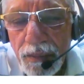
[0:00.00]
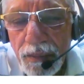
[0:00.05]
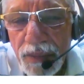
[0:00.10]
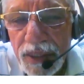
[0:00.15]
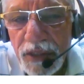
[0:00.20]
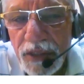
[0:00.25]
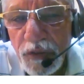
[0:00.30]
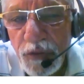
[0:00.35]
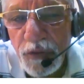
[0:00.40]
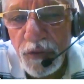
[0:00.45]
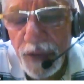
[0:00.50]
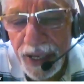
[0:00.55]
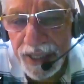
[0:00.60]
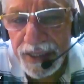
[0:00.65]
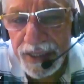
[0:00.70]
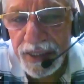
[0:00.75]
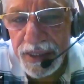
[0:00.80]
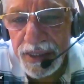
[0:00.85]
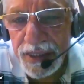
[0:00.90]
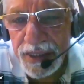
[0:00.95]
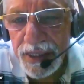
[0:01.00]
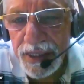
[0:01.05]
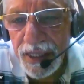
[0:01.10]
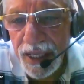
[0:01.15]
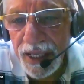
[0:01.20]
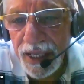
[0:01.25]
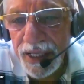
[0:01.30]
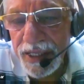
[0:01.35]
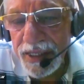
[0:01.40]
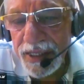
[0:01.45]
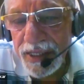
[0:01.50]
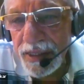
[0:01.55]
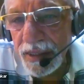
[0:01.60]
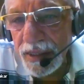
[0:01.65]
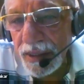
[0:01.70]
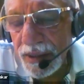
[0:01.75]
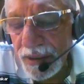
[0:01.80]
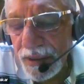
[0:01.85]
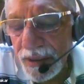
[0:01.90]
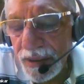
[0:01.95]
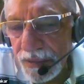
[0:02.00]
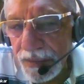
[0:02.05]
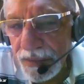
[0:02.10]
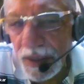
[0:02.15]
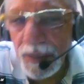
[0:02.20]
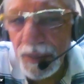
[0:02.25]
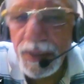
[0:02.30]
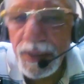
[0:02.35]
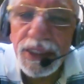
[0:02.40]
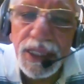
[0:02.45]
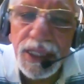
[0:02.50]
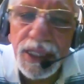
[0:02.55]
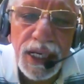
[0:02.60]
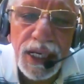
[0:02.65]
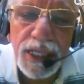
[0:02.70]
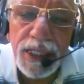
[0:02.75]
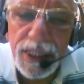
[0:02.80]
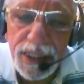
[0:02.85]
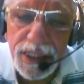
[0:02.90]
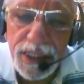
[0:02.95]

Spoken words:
But the fact is, as Ramachalani